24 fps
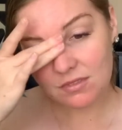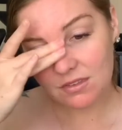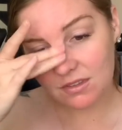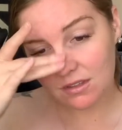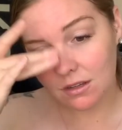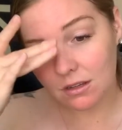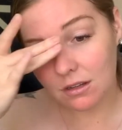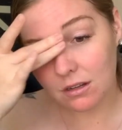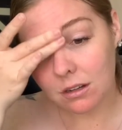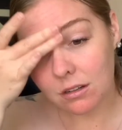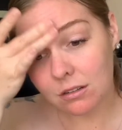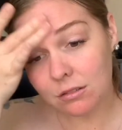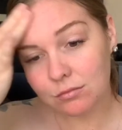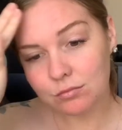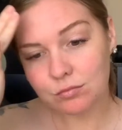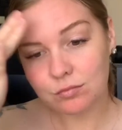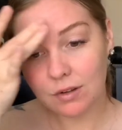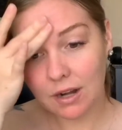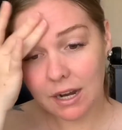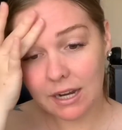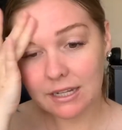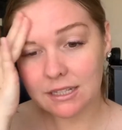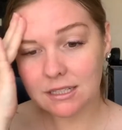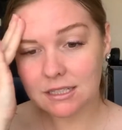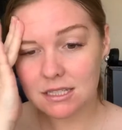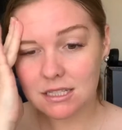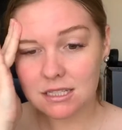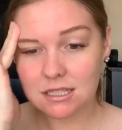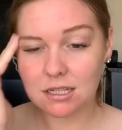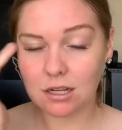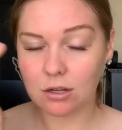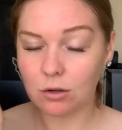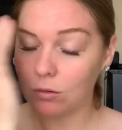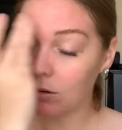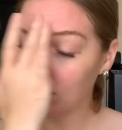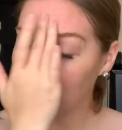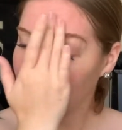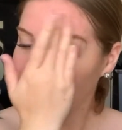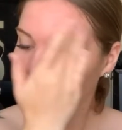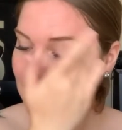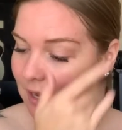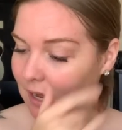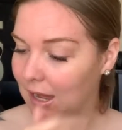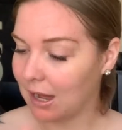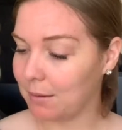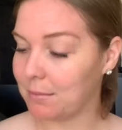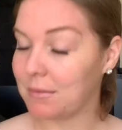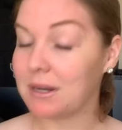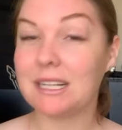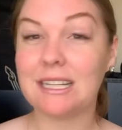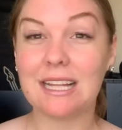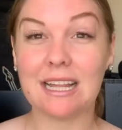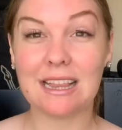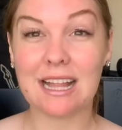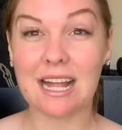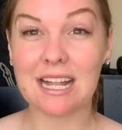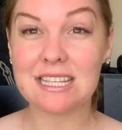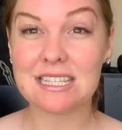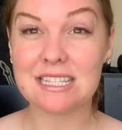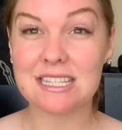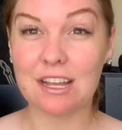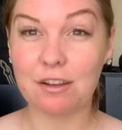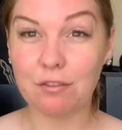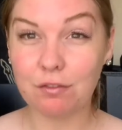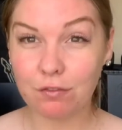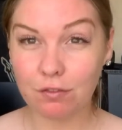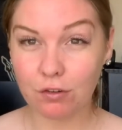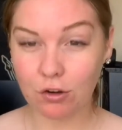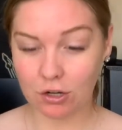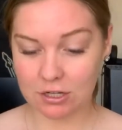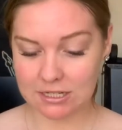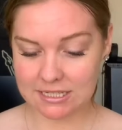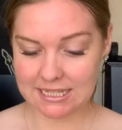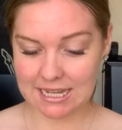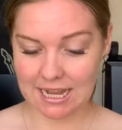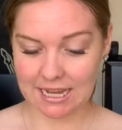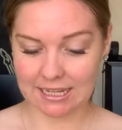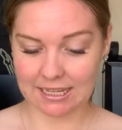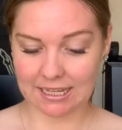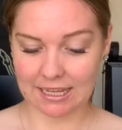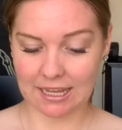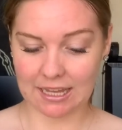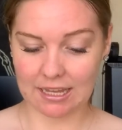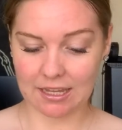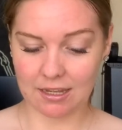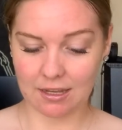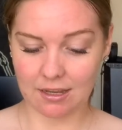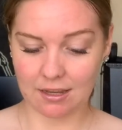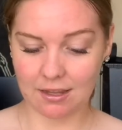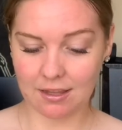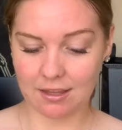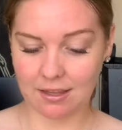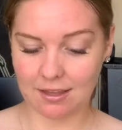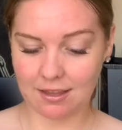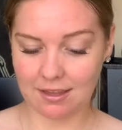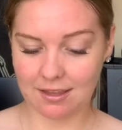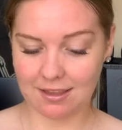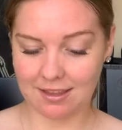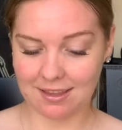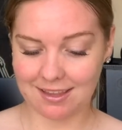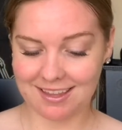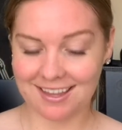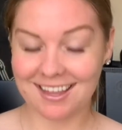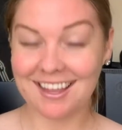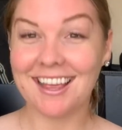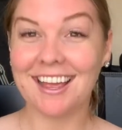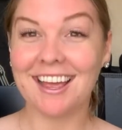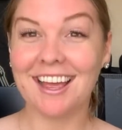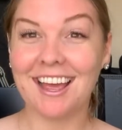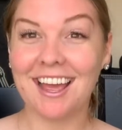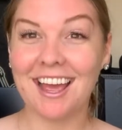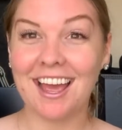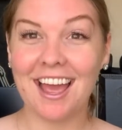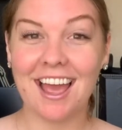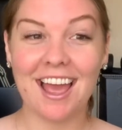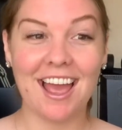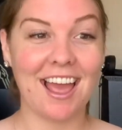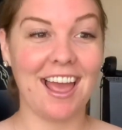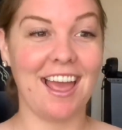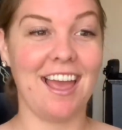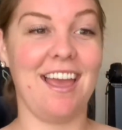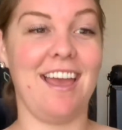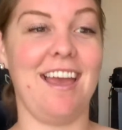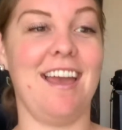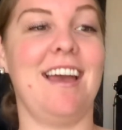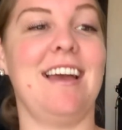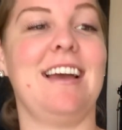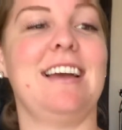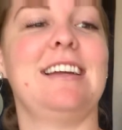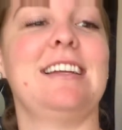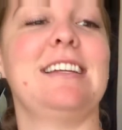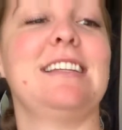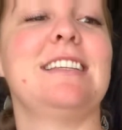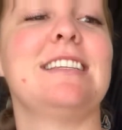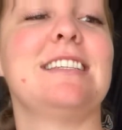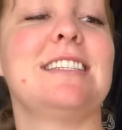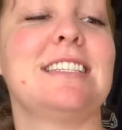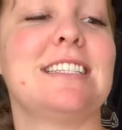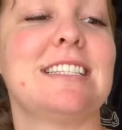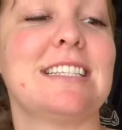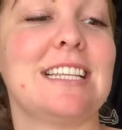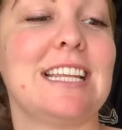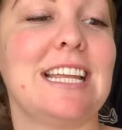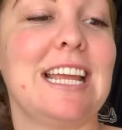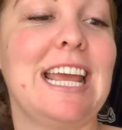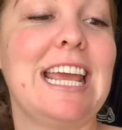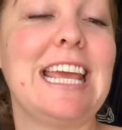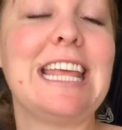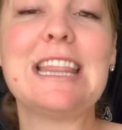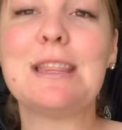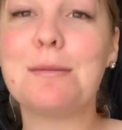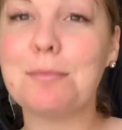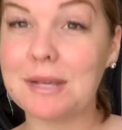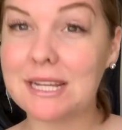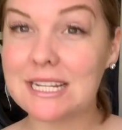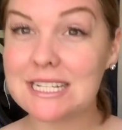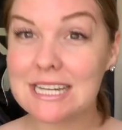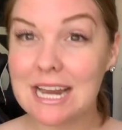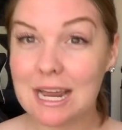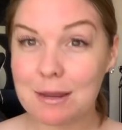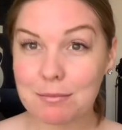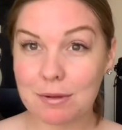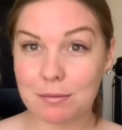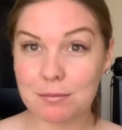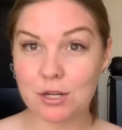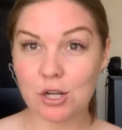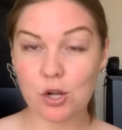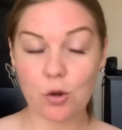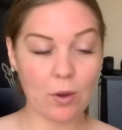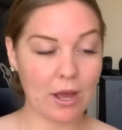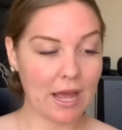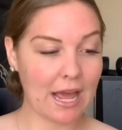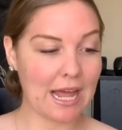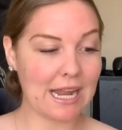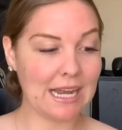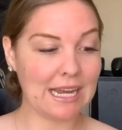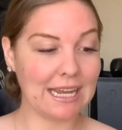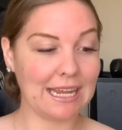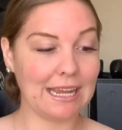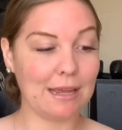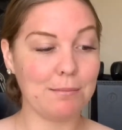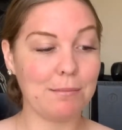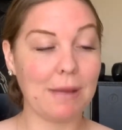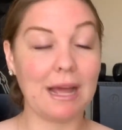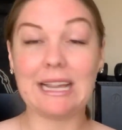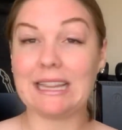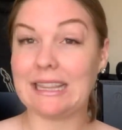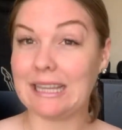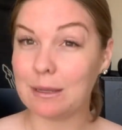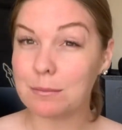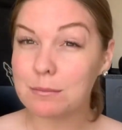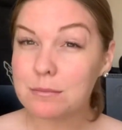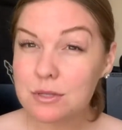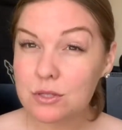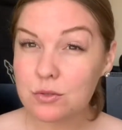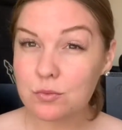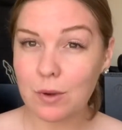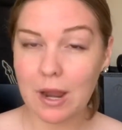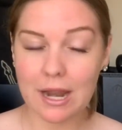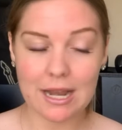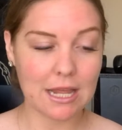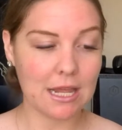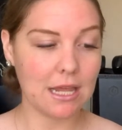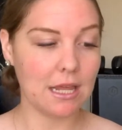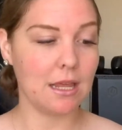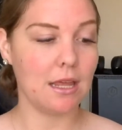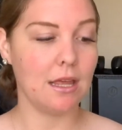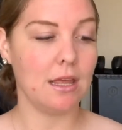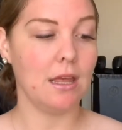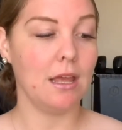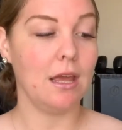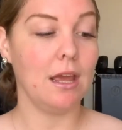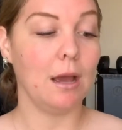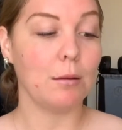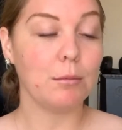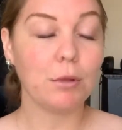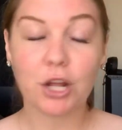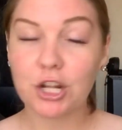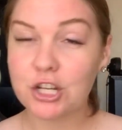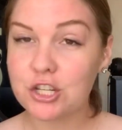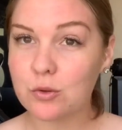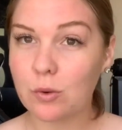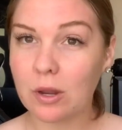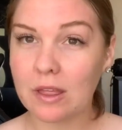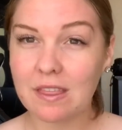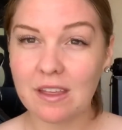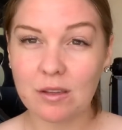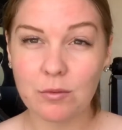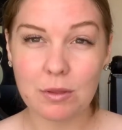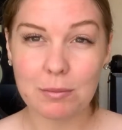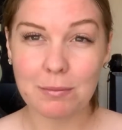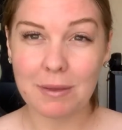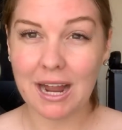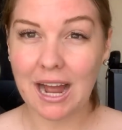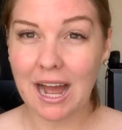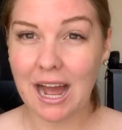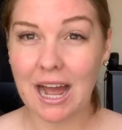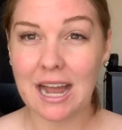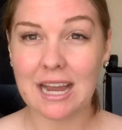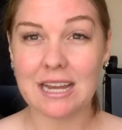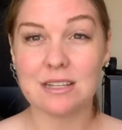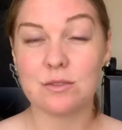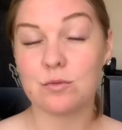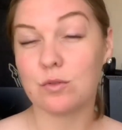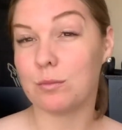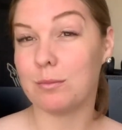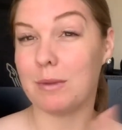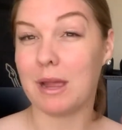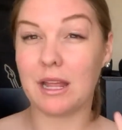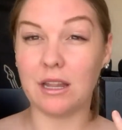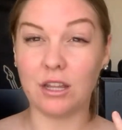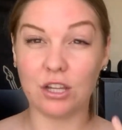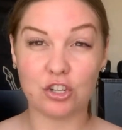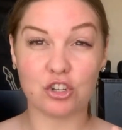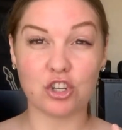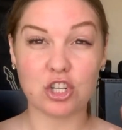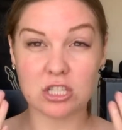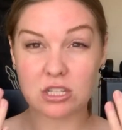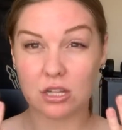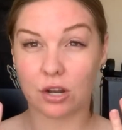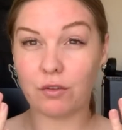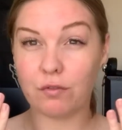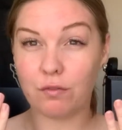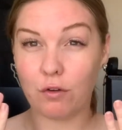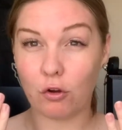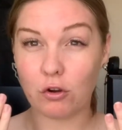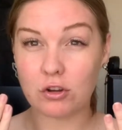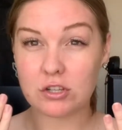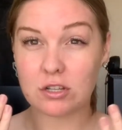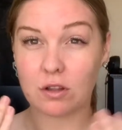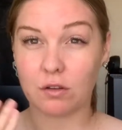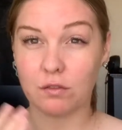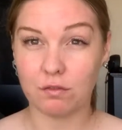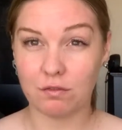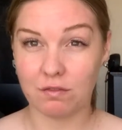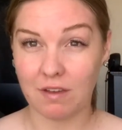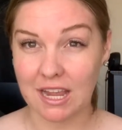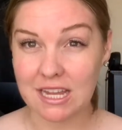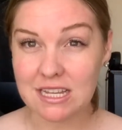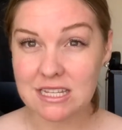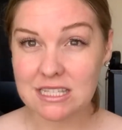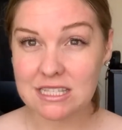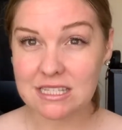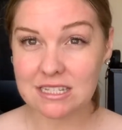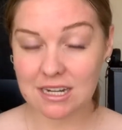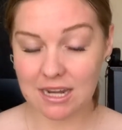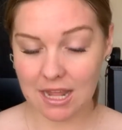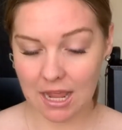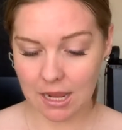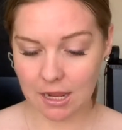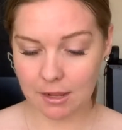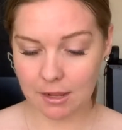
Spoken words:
All right, so I'm gonna let that sit for a second. And in the meantime, I'm gonna go ahead and get my lips ready. I'm not gonna do anything with my eyes. We're mainly just gonna focus on face today.